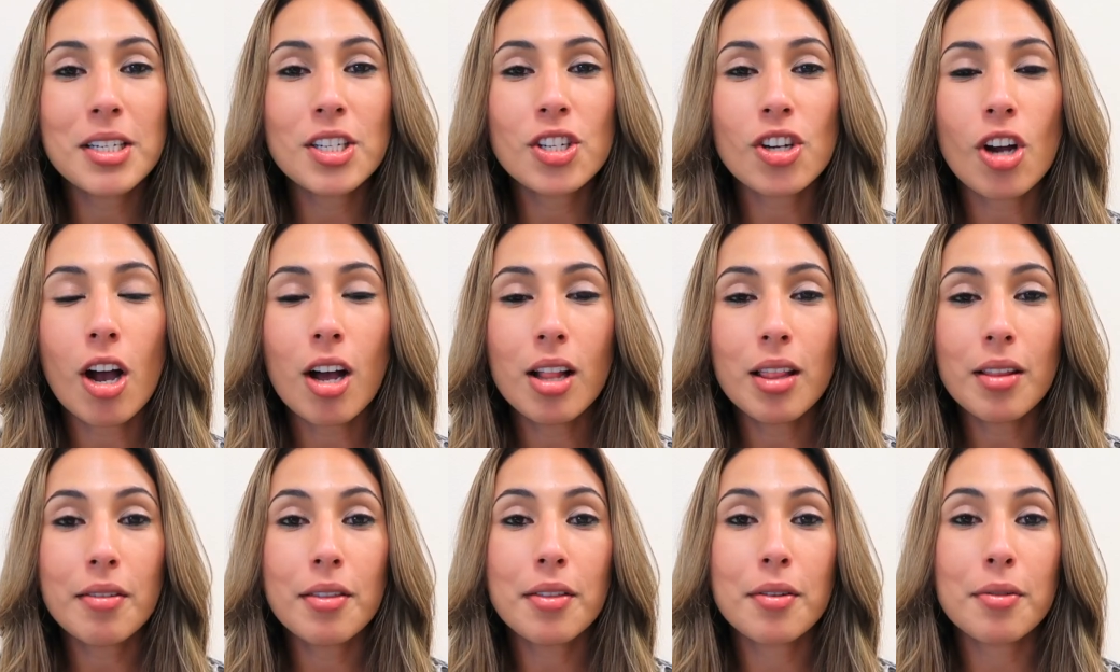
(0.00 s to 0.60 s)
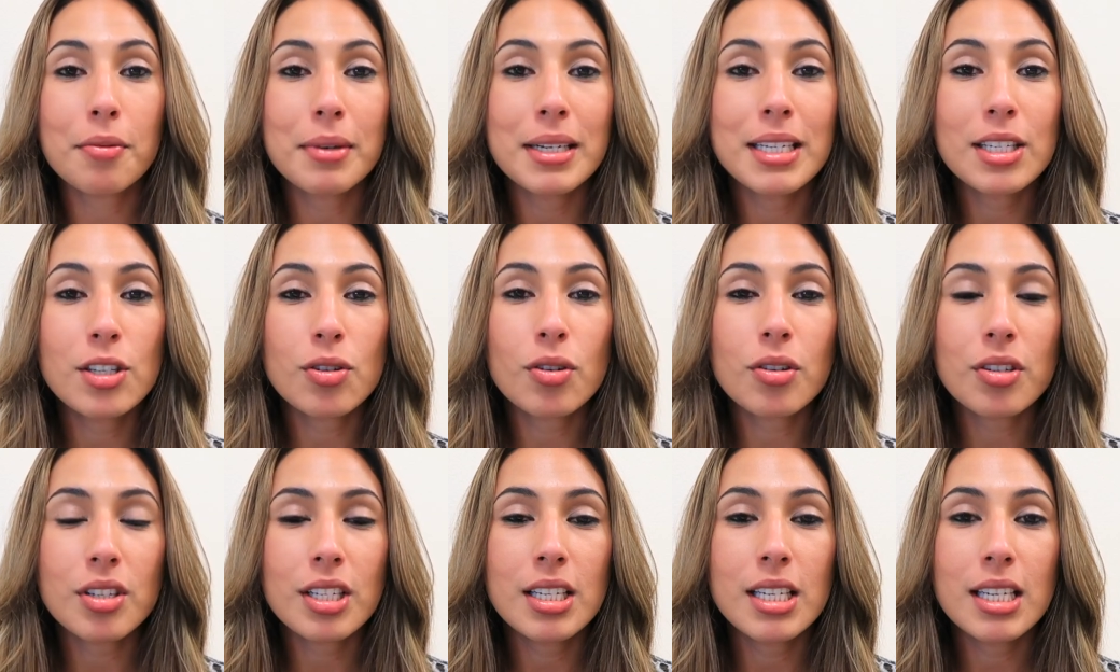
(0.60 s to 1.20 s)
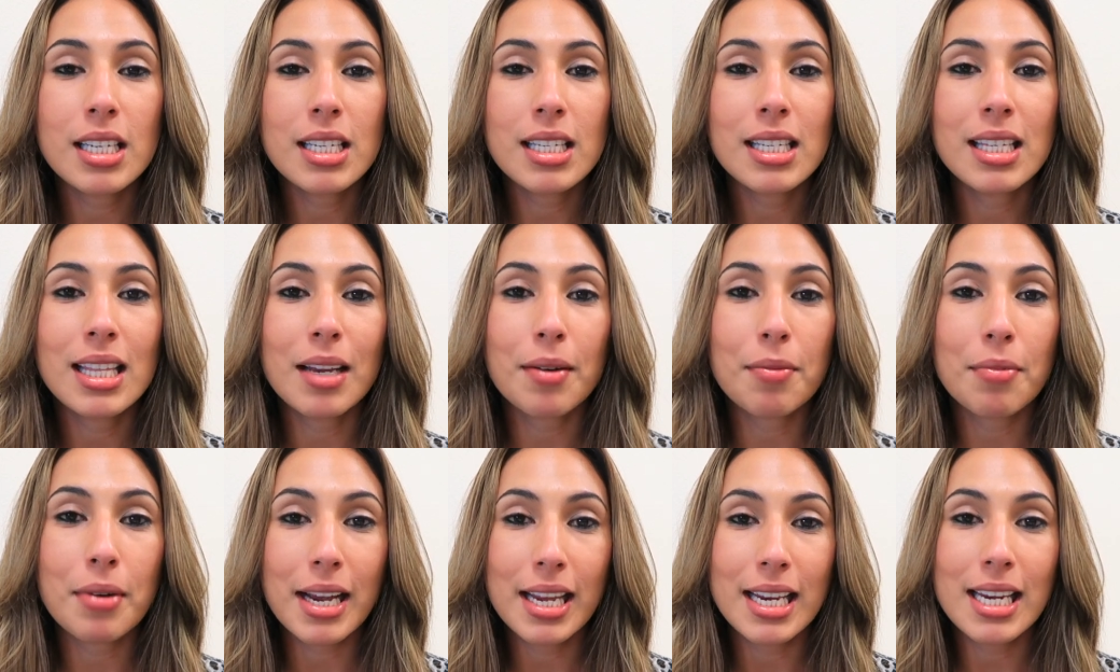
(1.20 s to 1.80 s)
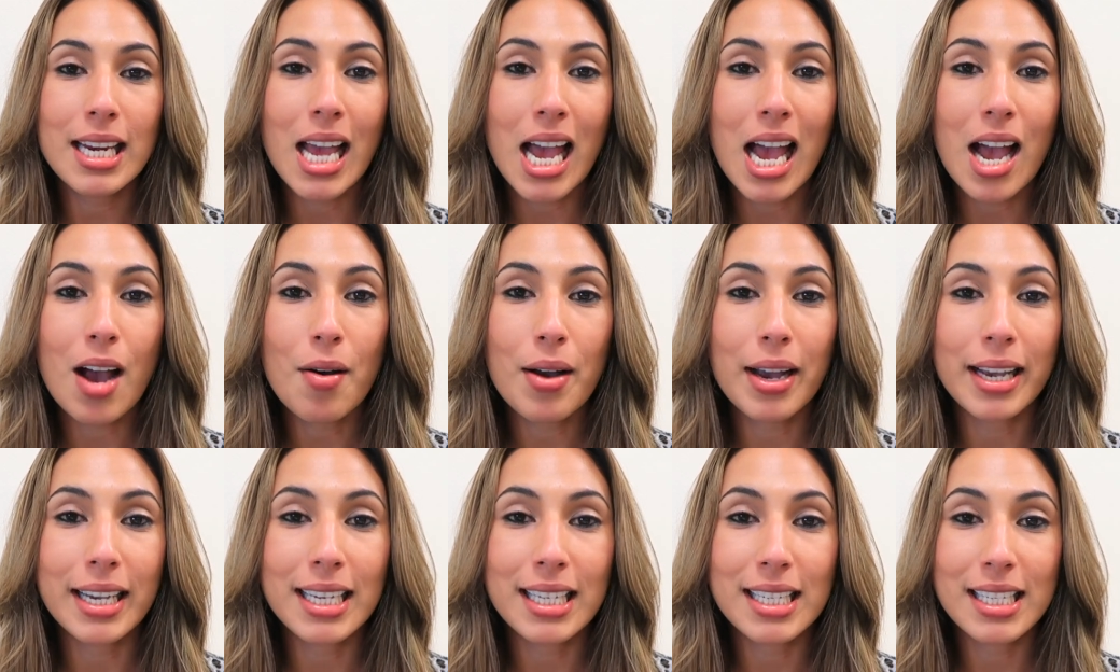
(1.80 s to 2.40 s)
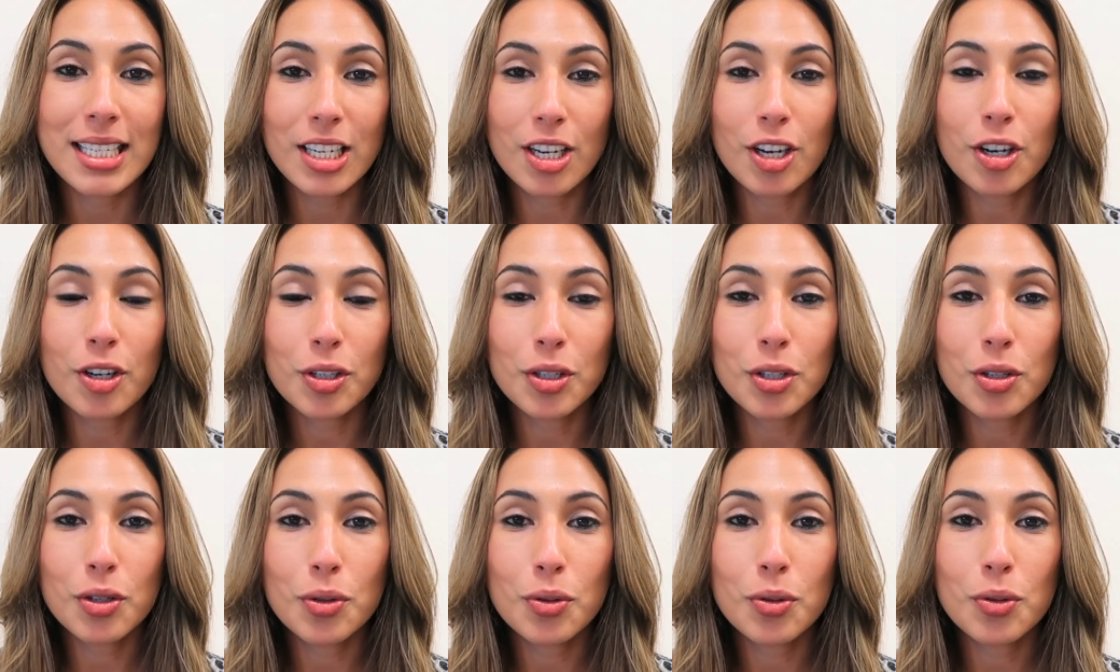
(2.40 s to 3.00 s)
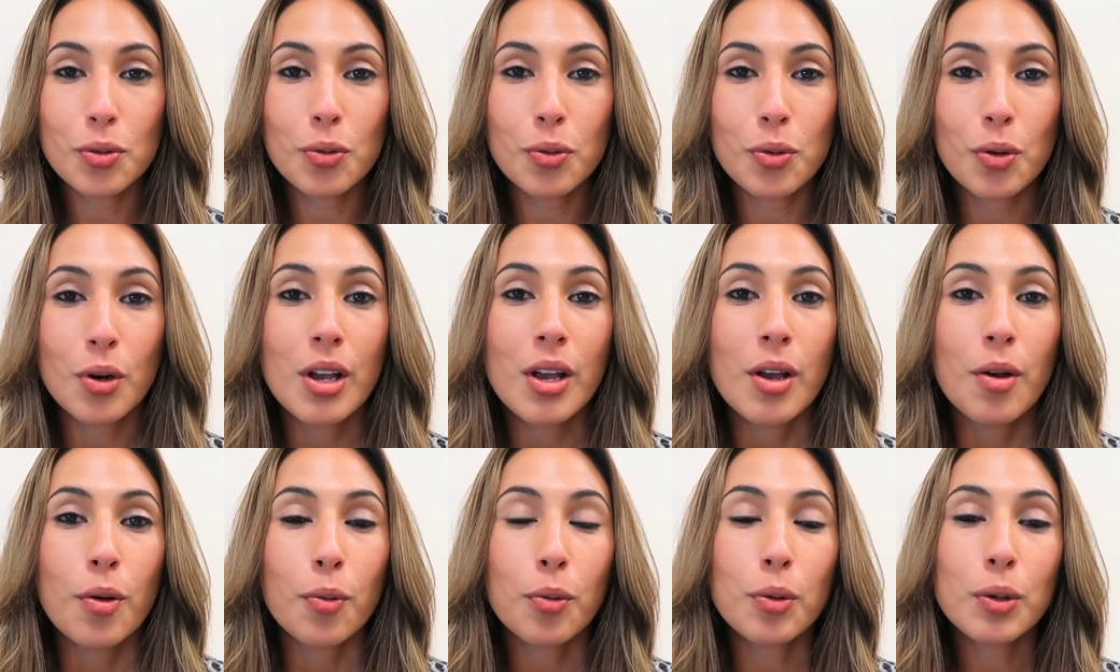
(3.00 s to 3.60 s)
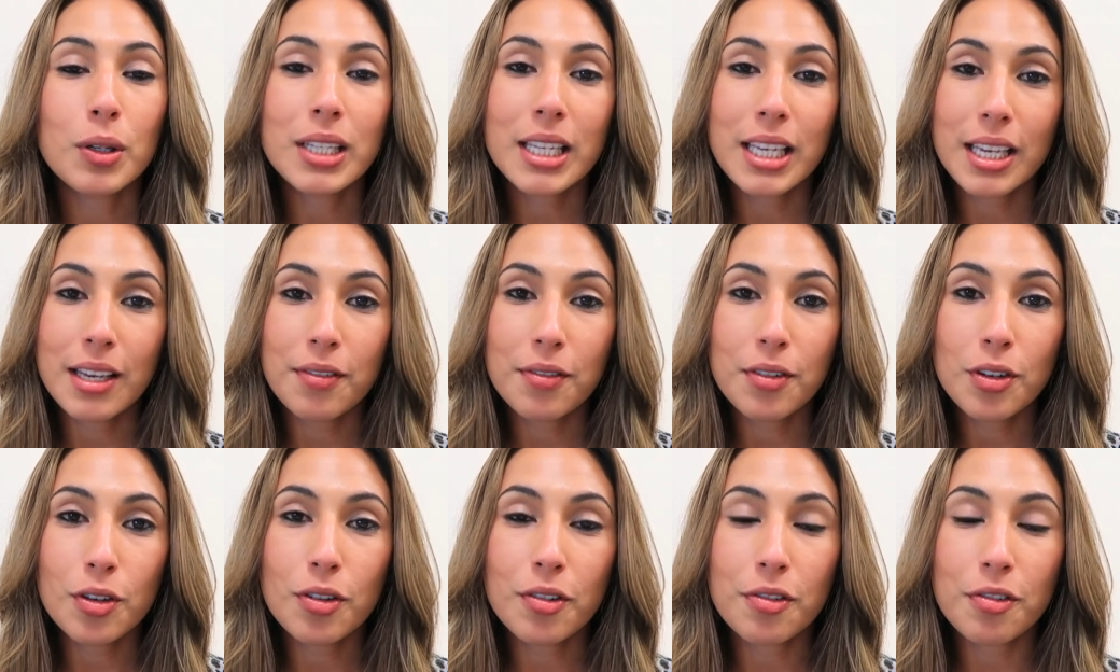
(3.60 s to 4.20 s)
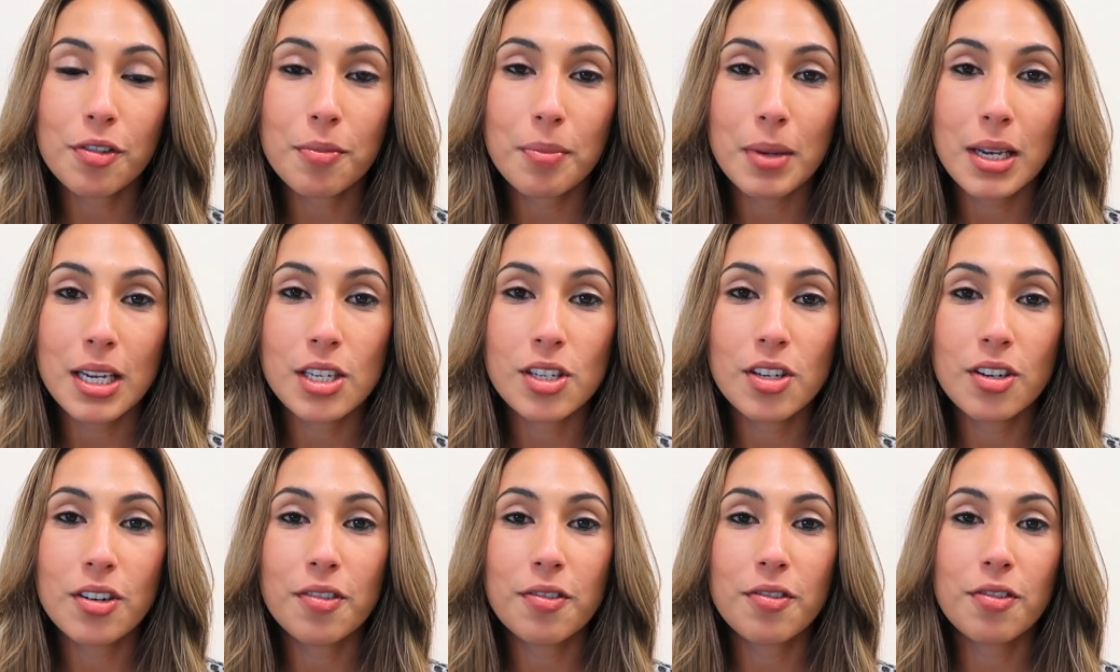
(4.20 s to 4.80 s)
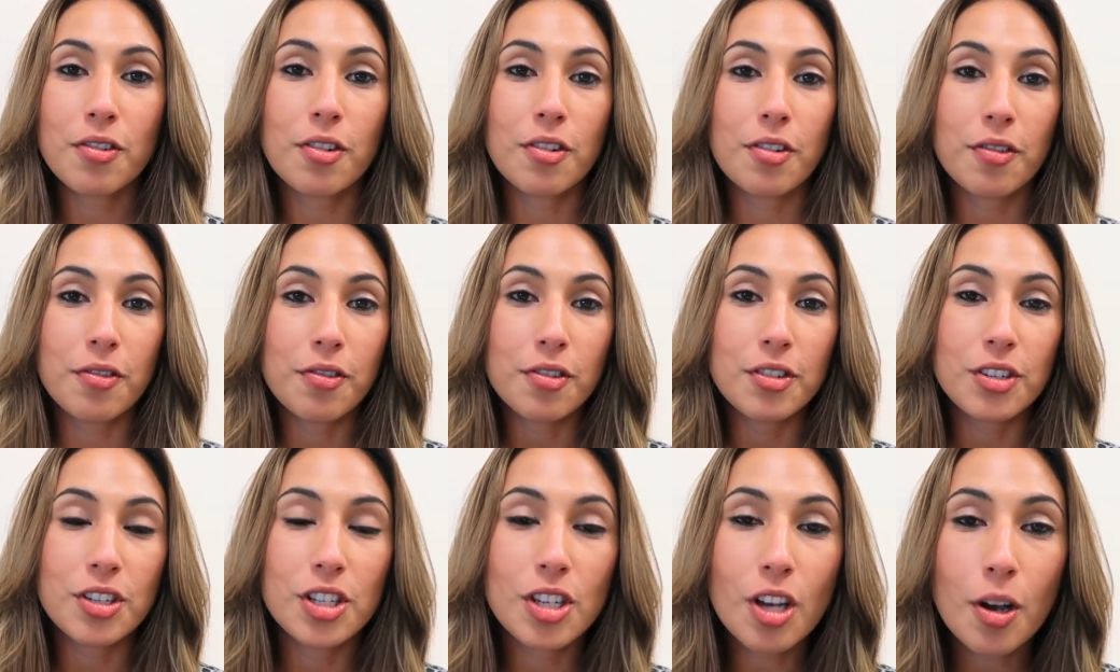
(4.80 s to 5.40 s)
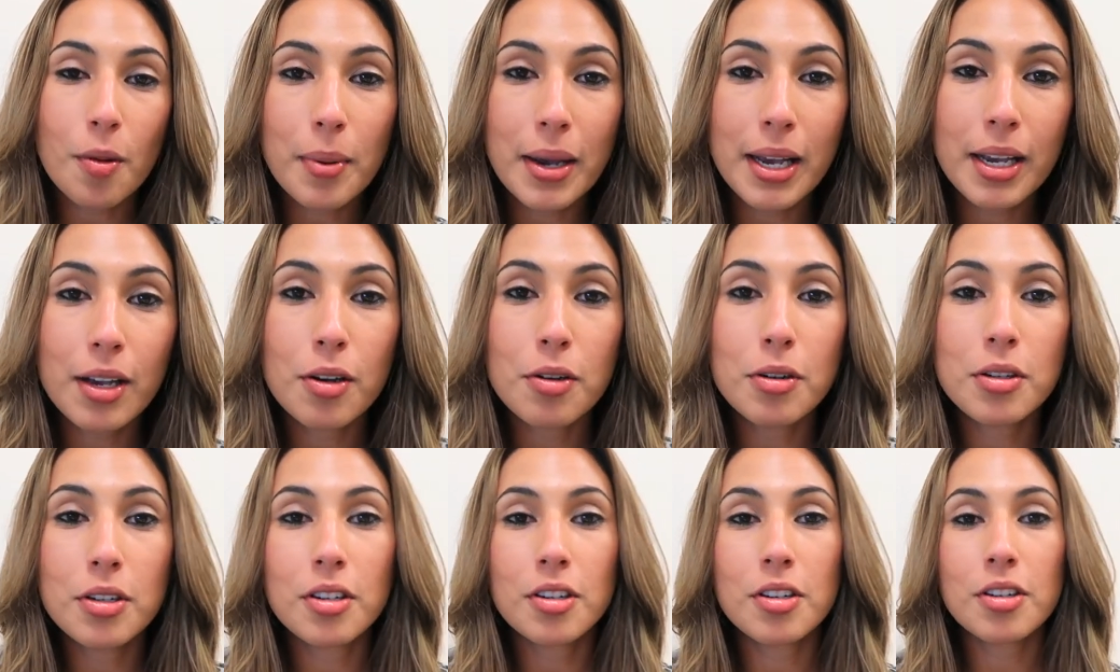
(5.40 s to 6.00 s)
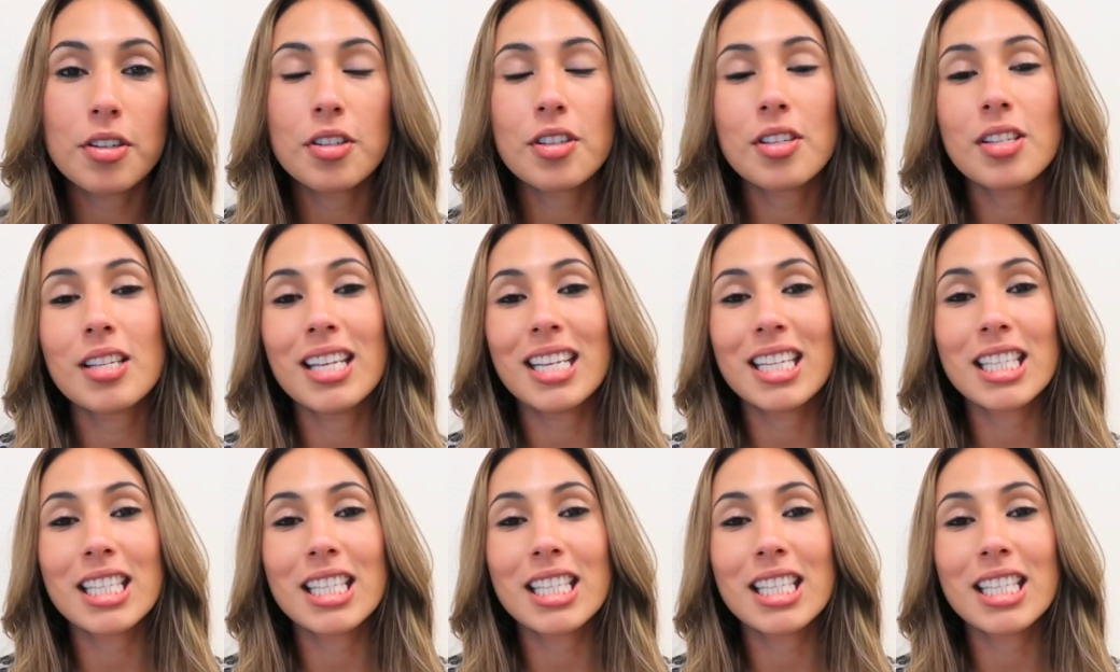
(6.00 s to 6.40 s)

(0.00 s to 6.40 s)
much all of the resources that right now I can tell you will give you information for for sale by owners,